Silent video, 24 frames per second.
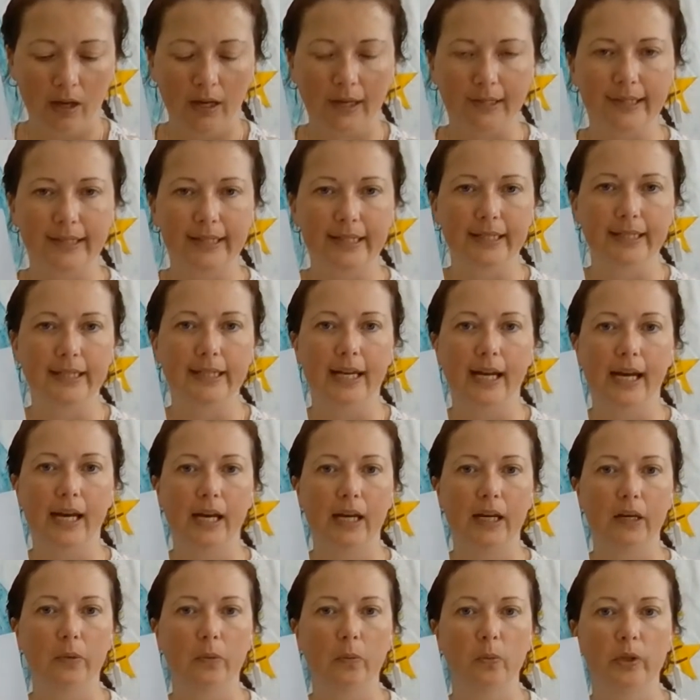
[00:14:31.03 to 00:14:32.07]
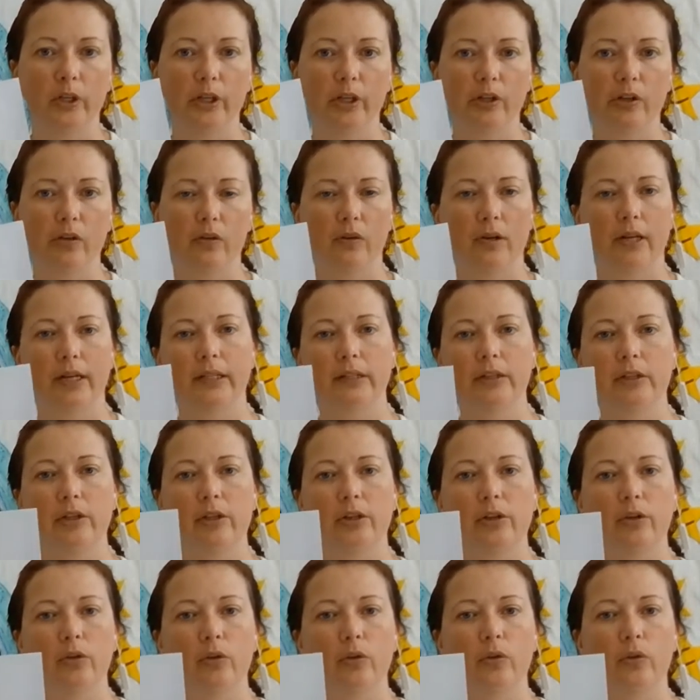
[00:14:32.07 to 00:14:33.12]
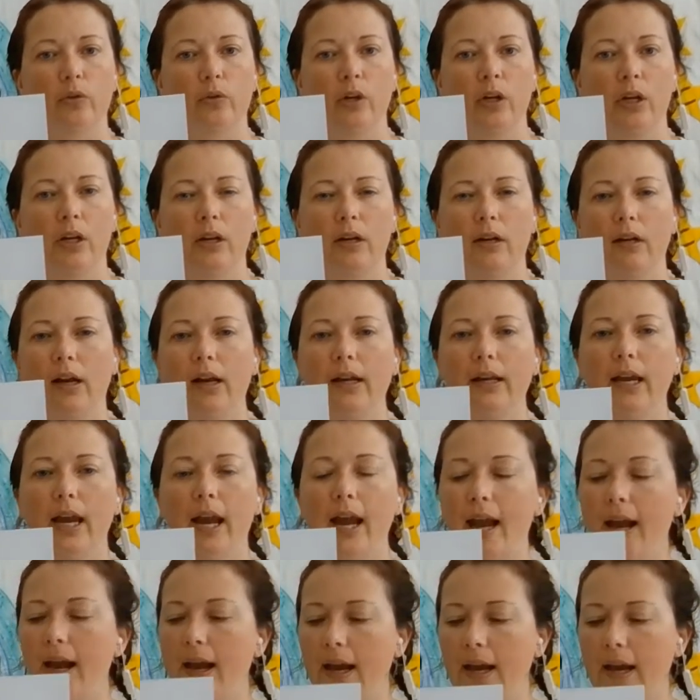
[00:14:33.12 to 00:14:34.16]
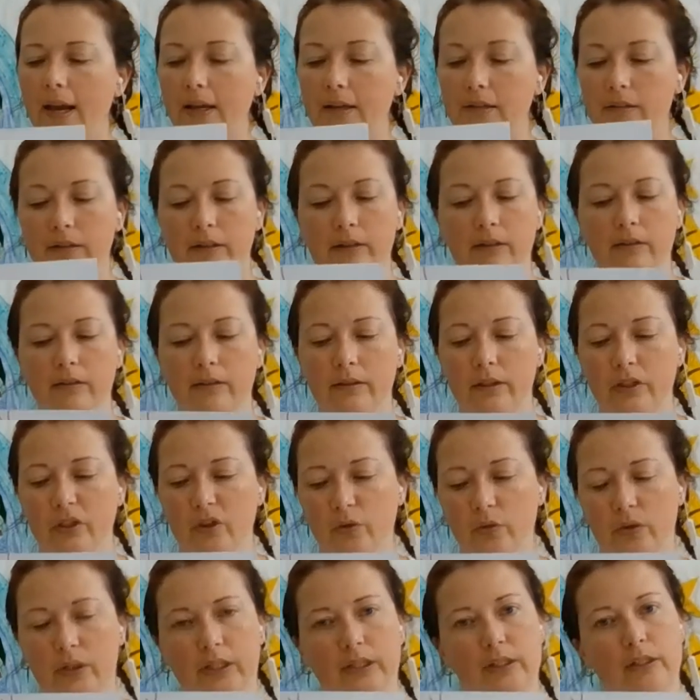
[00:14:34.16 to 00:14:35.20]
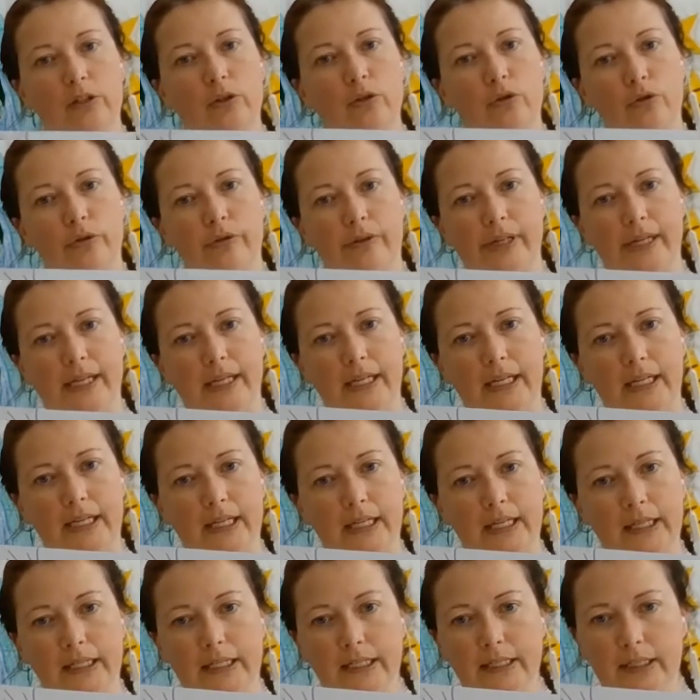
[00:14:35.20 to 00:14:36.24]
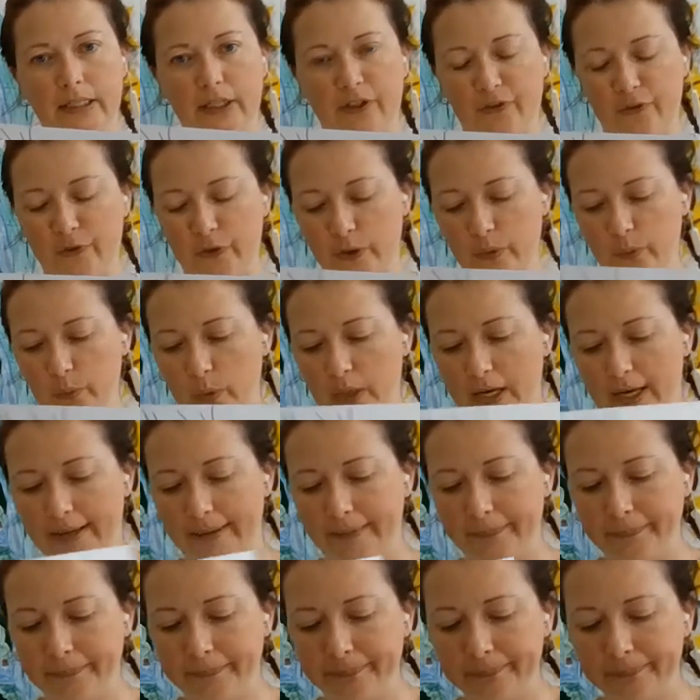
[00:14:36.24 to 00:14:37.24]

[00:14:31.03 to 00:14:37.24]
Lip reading: And today we're going to kind of add to this tree in a different way.